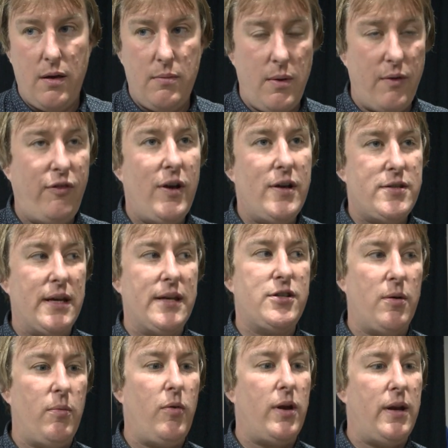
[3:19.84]
The first thing
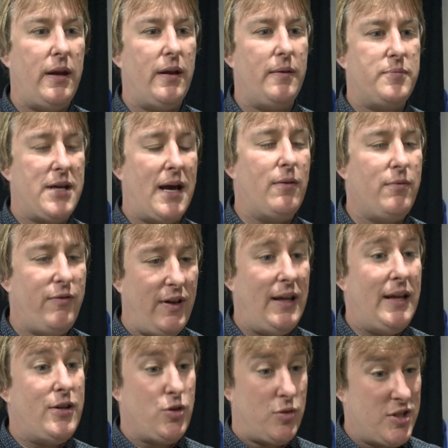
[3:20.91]
someone in a town,
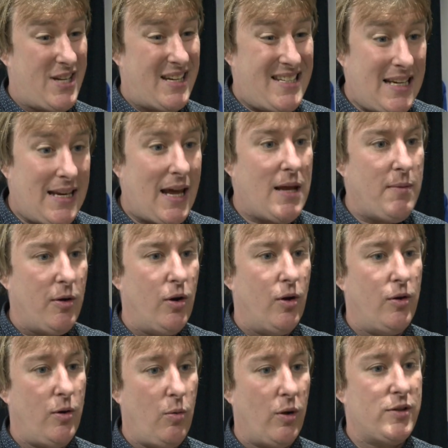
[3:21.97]
village or city
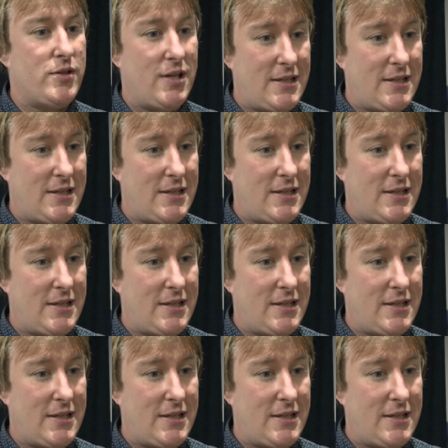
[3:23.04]
neighbourhood who wants